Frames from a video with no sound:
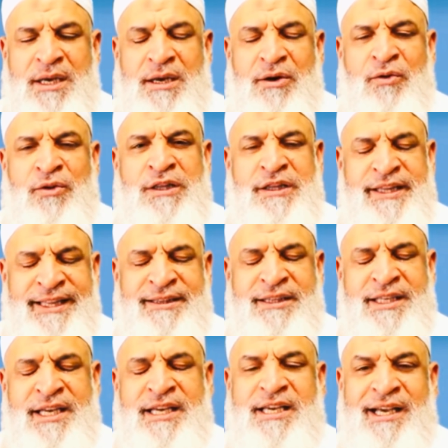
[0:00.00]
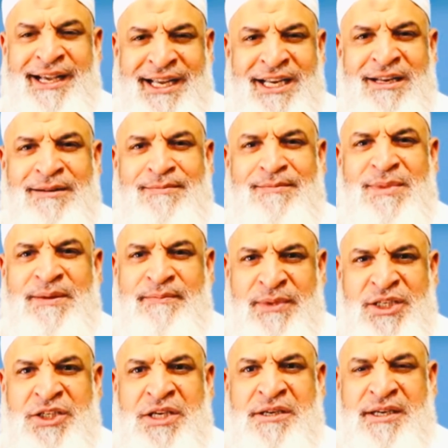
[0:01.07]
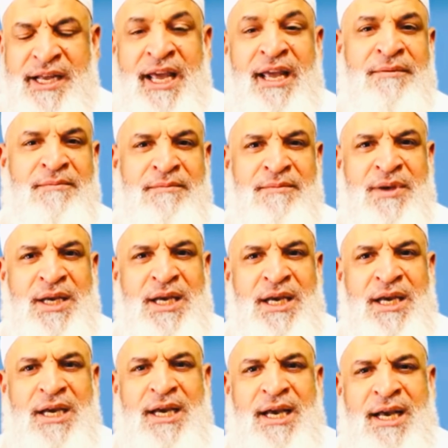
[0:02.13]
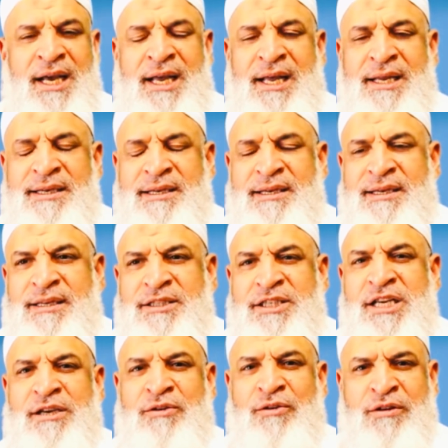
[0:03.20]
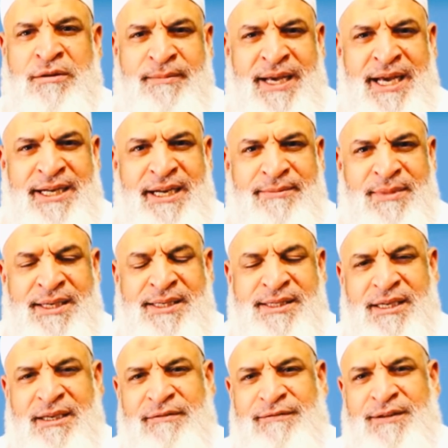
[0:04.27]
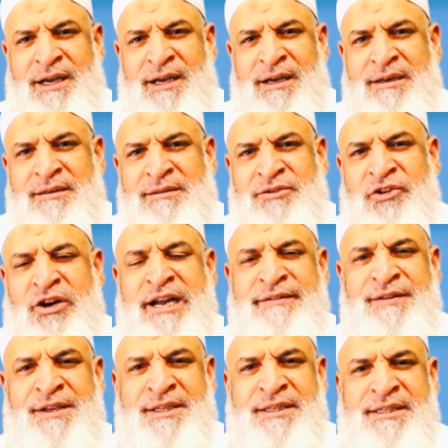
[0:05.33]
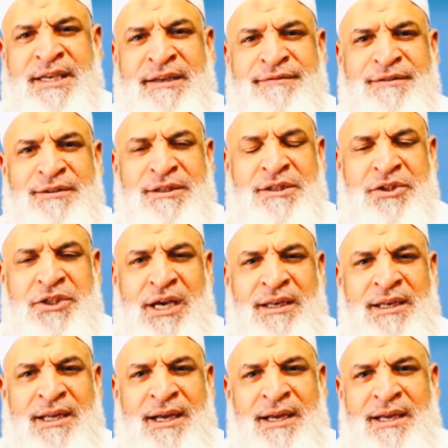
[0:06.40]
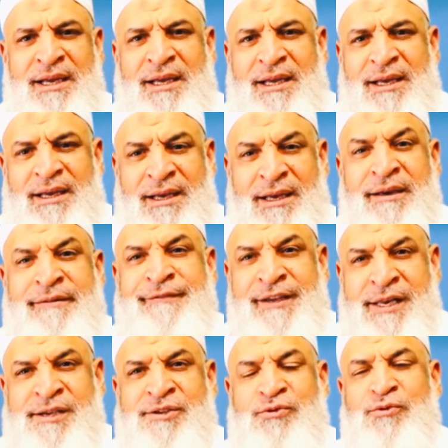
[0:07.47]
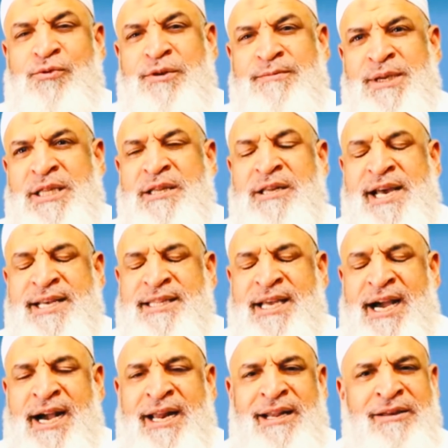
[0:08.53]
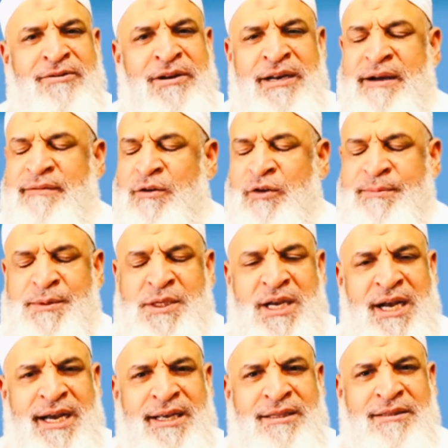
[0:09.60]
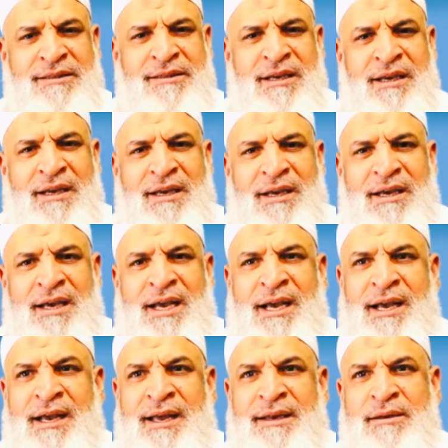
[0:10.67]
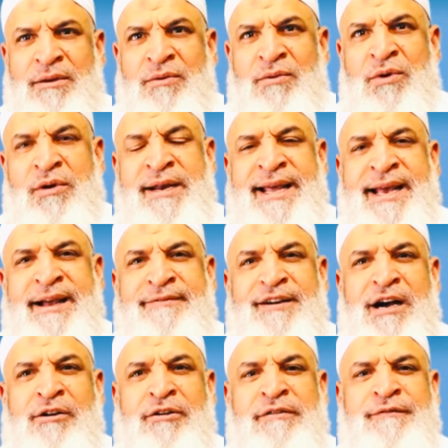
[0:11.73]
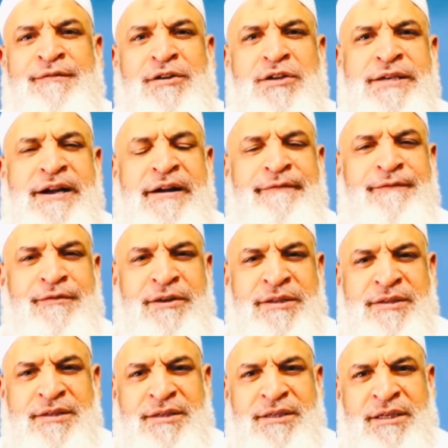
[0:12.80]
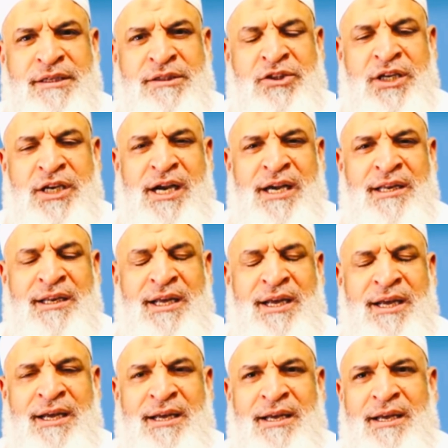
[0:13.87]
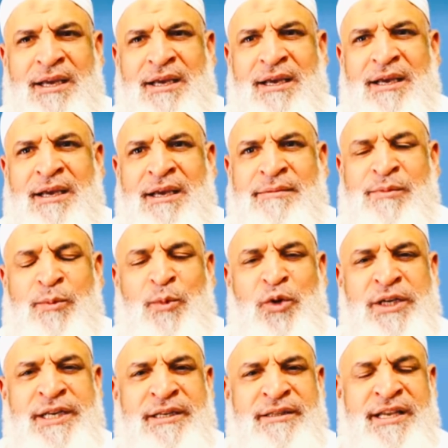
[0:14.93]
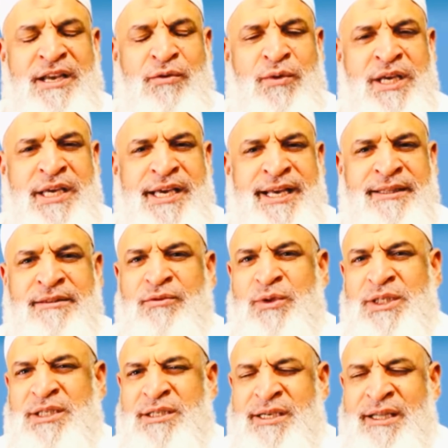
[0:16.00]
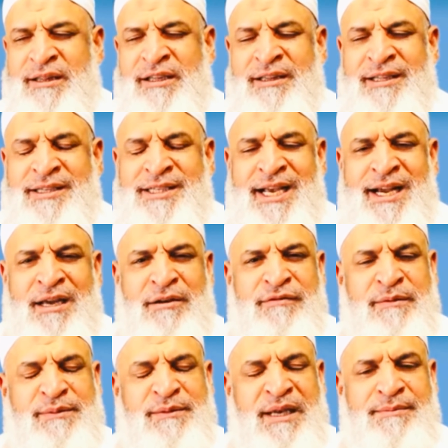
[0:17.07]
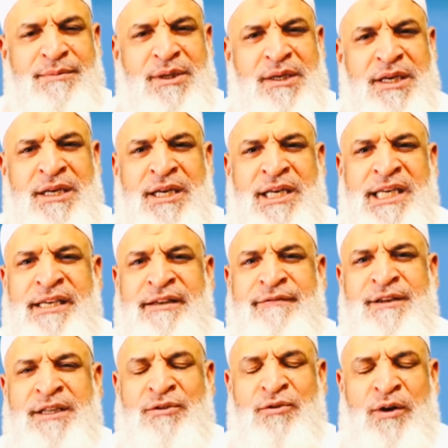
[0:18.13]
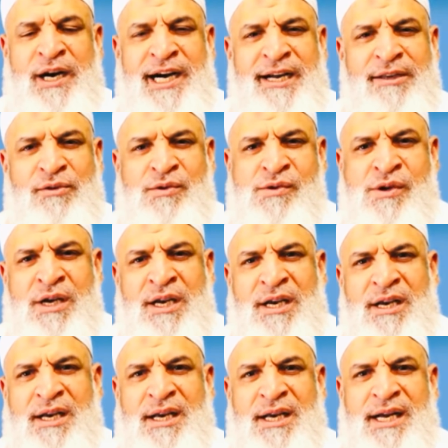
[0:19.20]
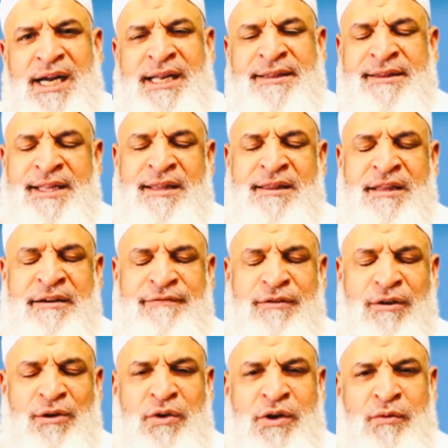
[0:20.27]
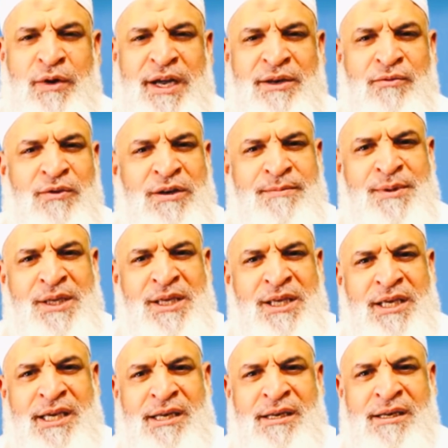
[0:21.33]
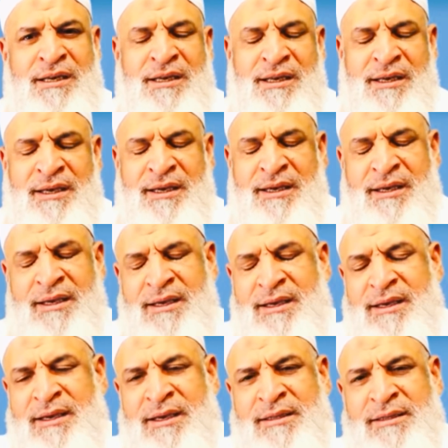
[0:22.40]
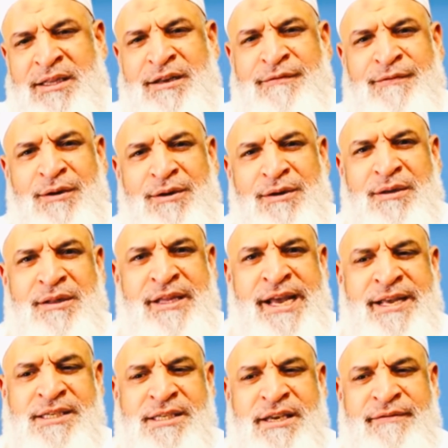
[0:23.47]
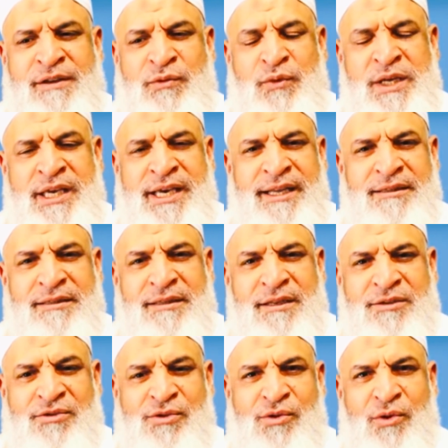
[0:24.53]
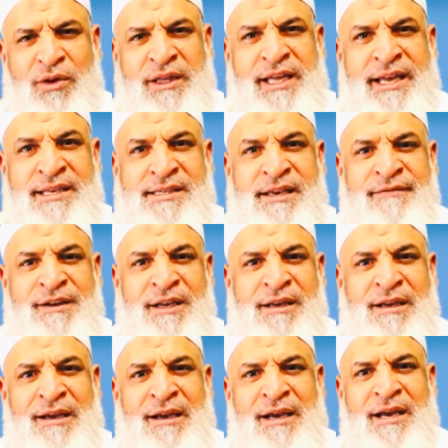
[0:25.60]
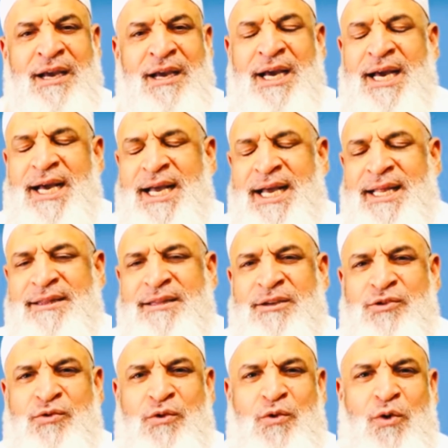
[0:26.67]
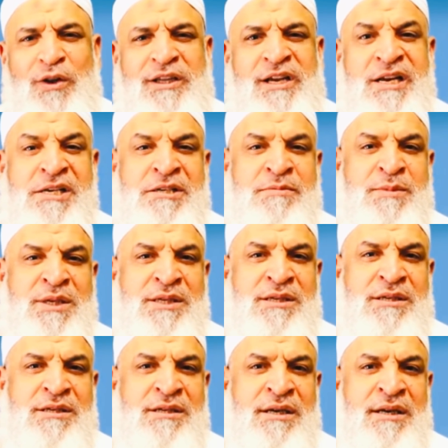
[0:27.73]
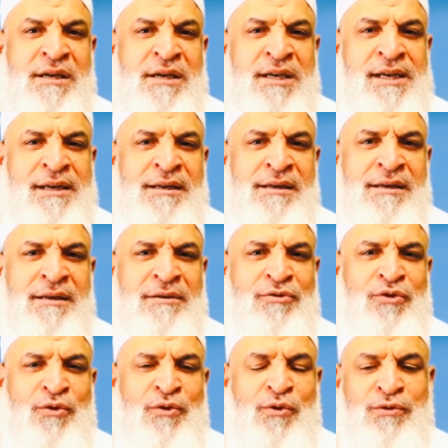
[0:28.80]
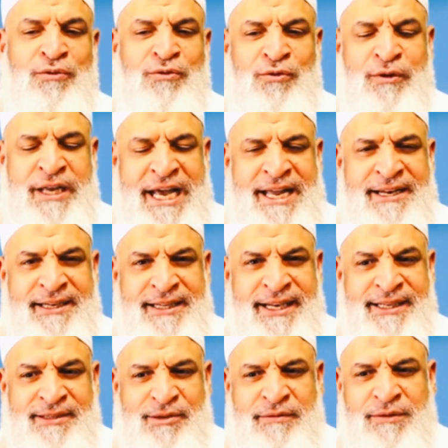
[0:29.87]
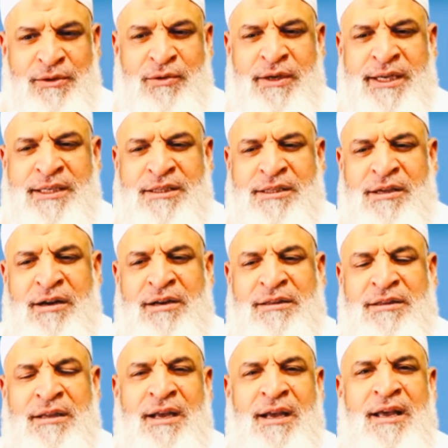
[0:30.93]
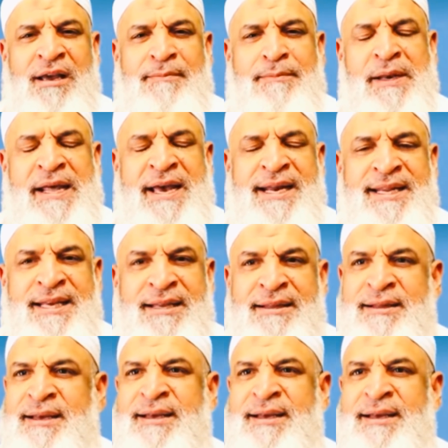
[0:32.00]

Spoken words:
Authentic ilm mission, aim. And Sheikh Uthman and myself are driving this effort, inshallah, very soon. Bi-inillahi ta'ala, we're going to have a website, and we're going to have our first conference, inshallah, Memorial Day weekend, which is, I think, the 2nd of September in Cleveland, Ohio. And then the following one will be in Denver, Thanksgiving weekend, the so-called Thanksgiving, and the so-called Christmas in Toronto, Canada. So if you're going to start planning.